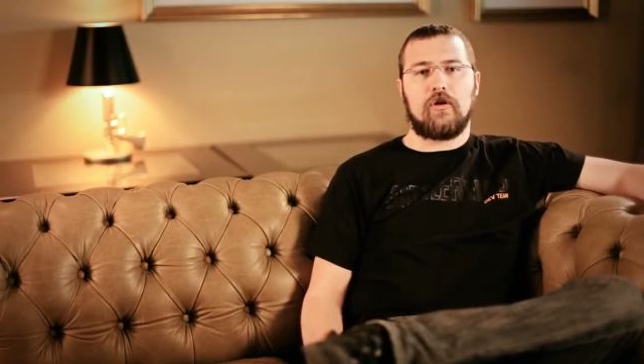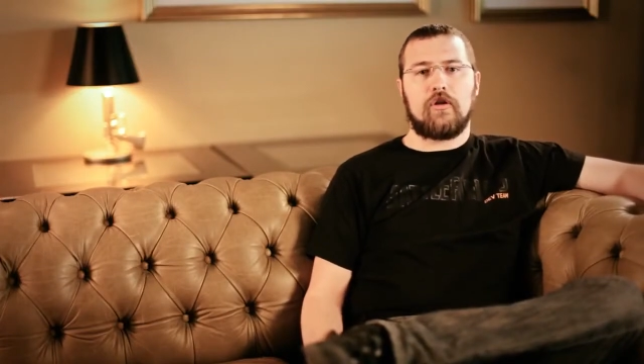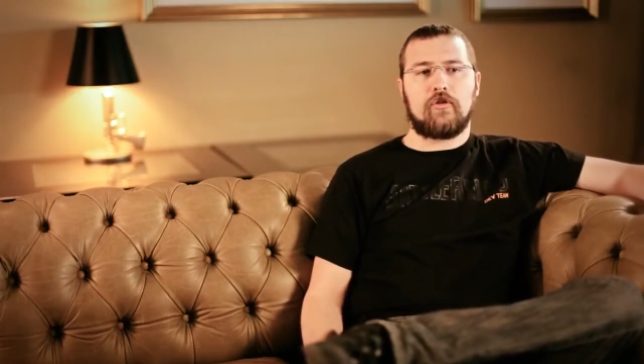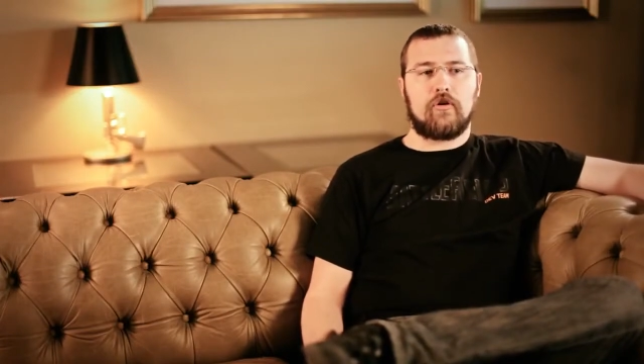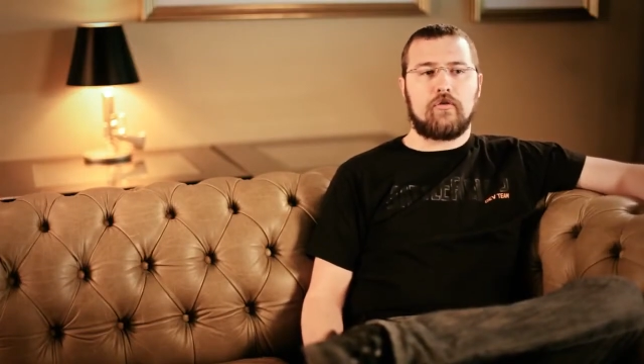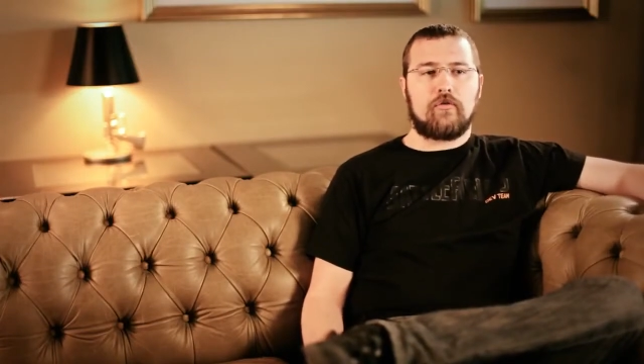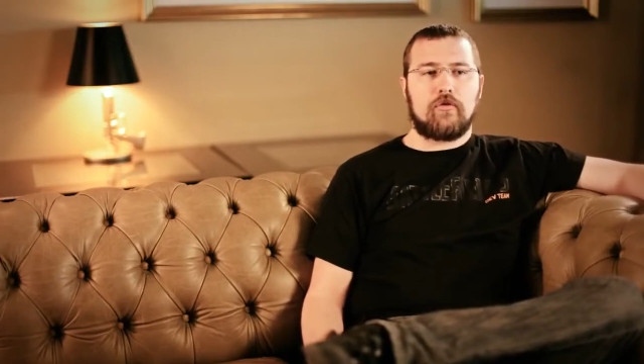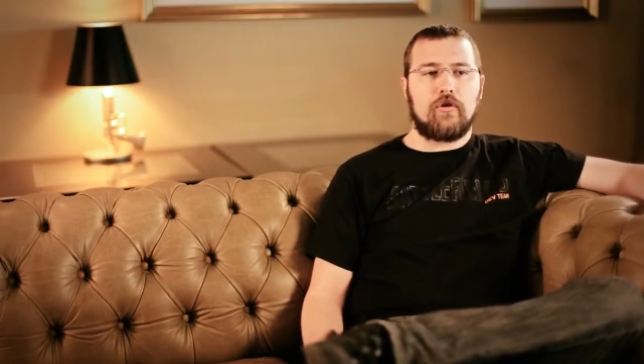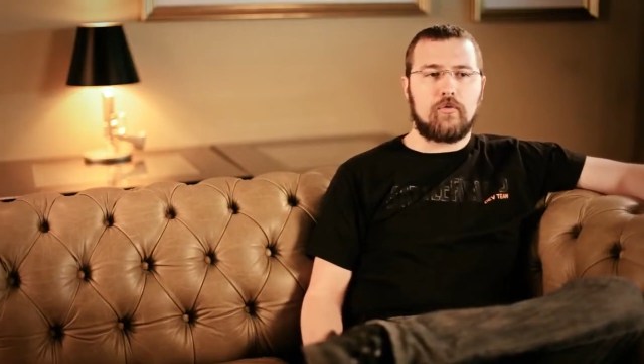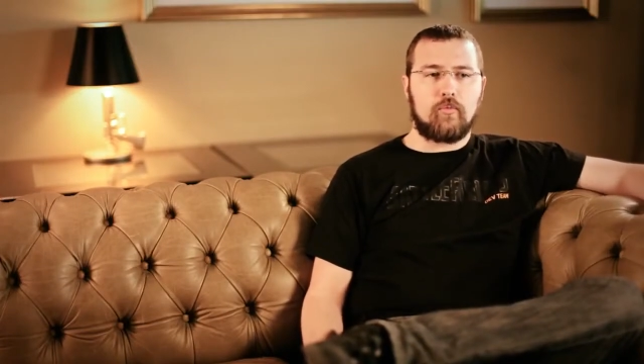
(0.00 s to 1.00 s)
So
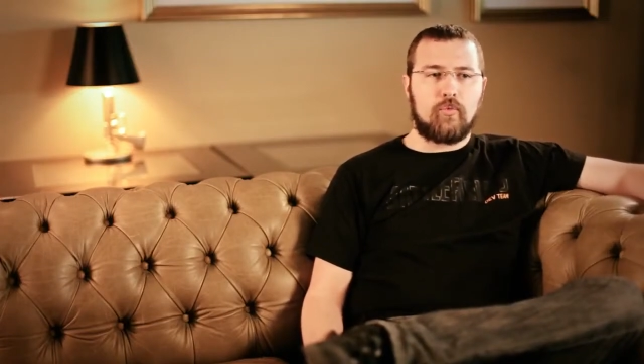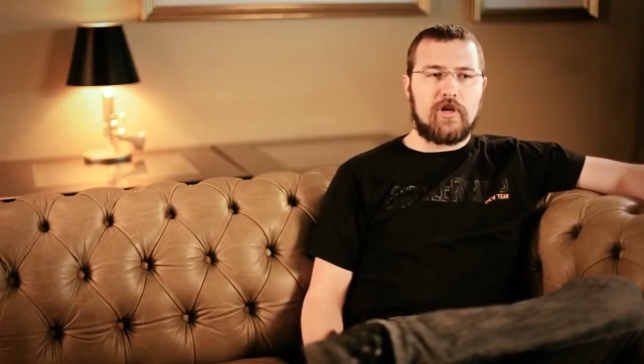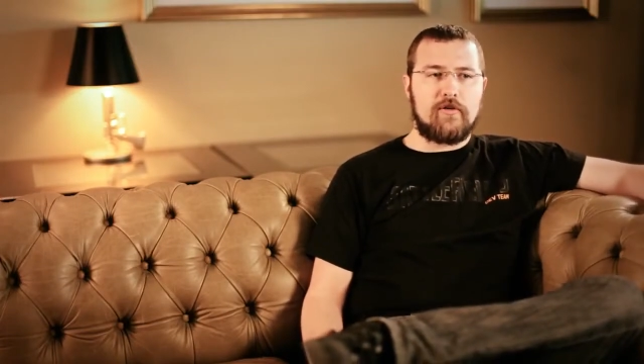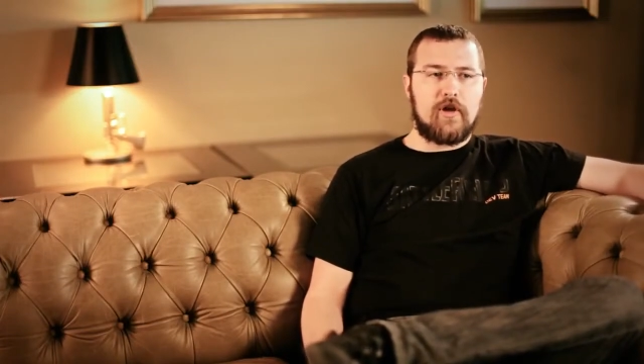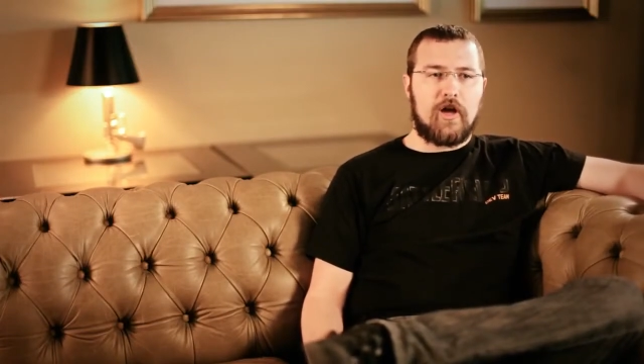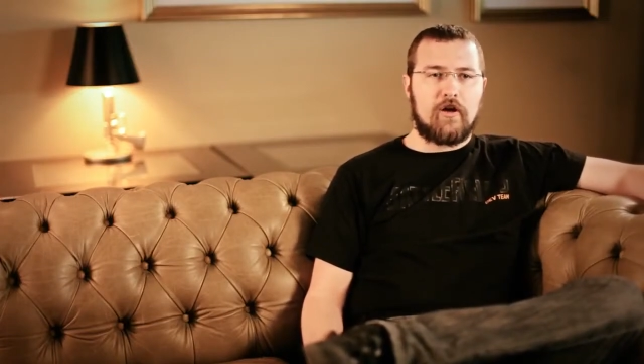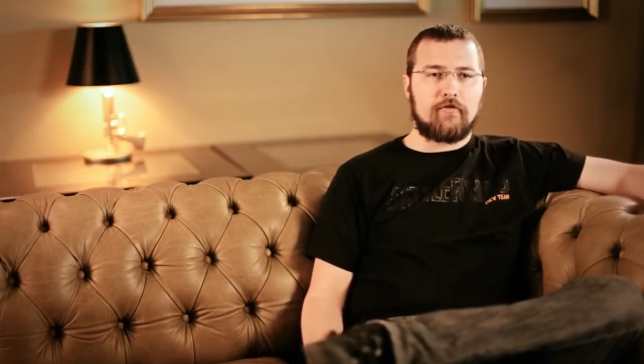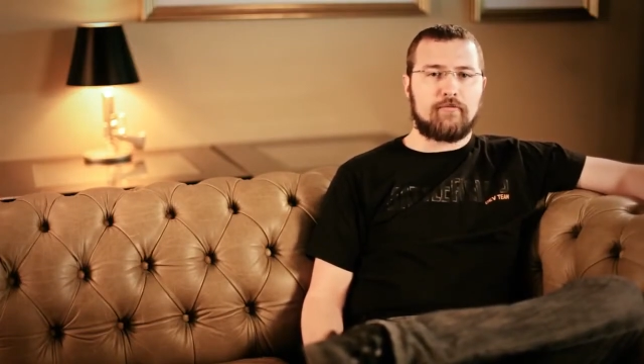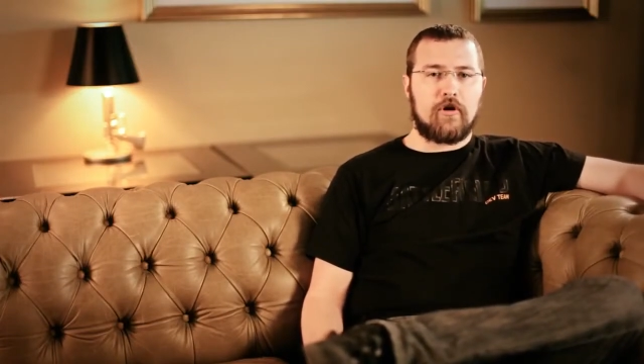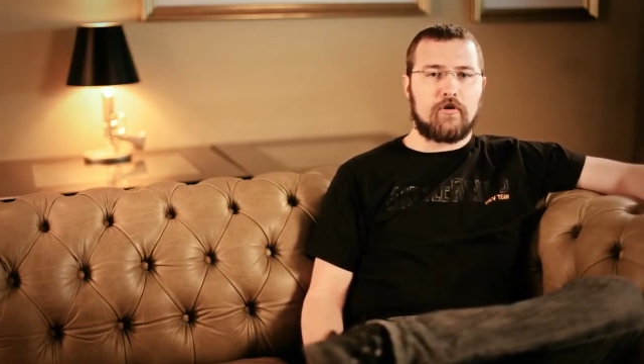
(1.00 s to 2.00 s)
we
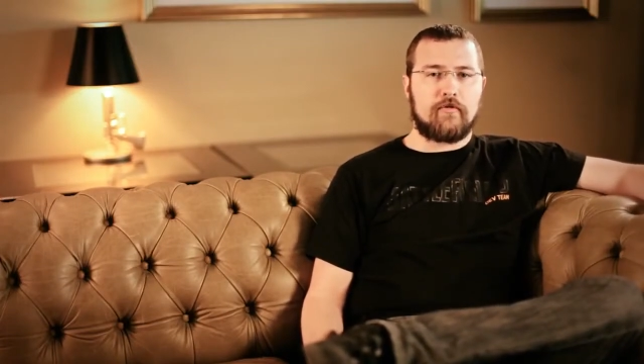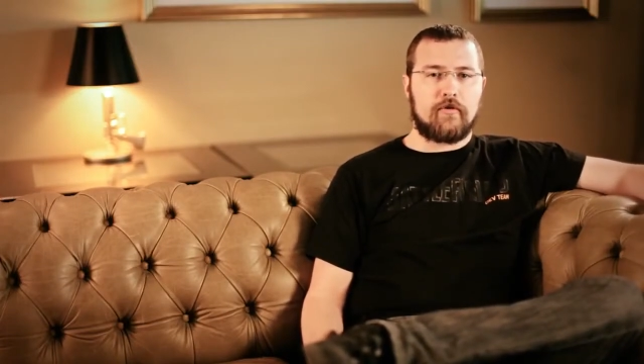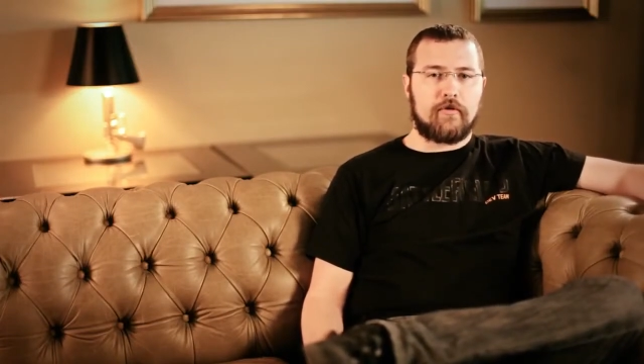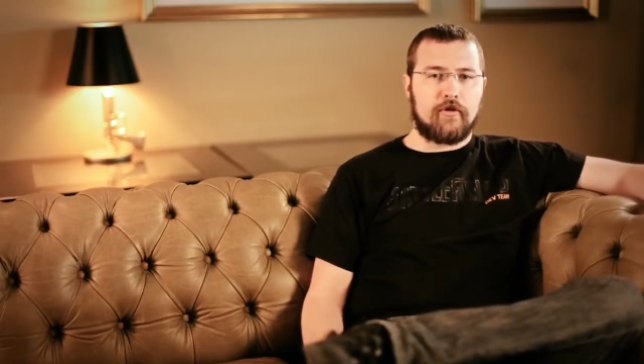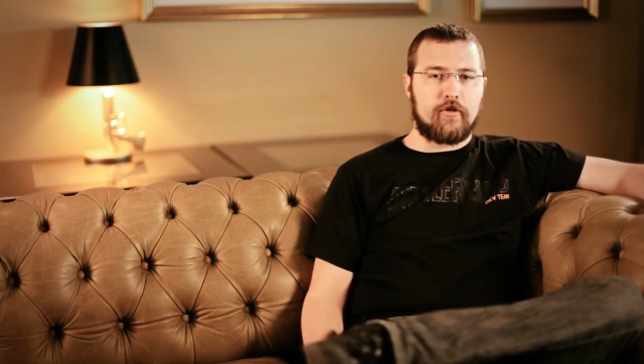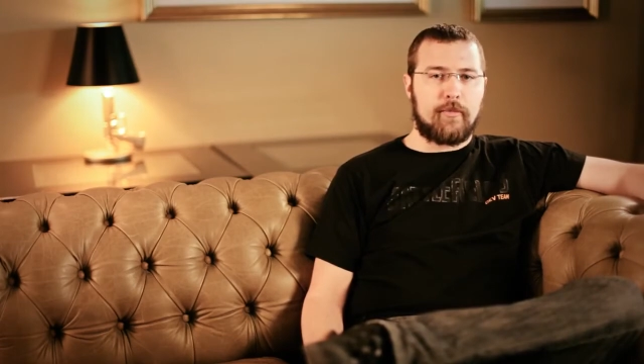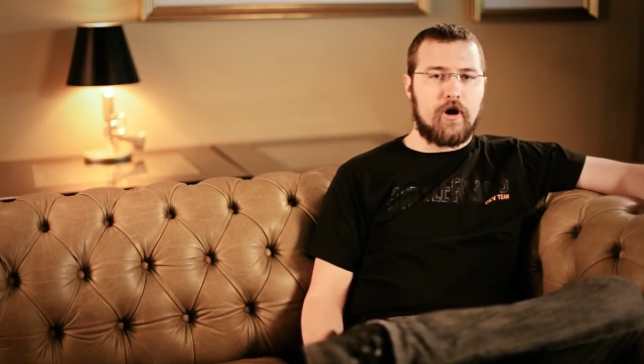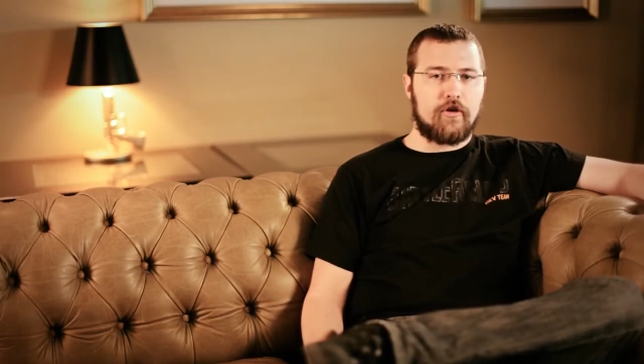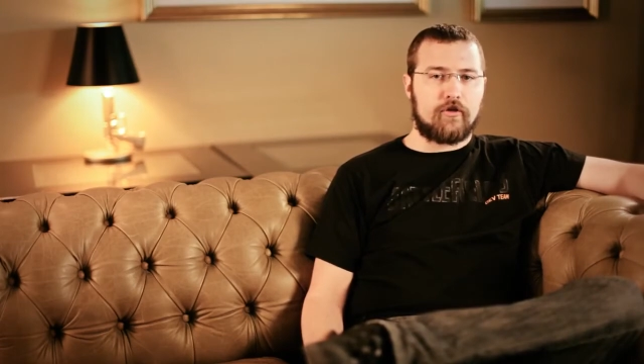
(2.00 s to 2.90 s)
have brought over the Spas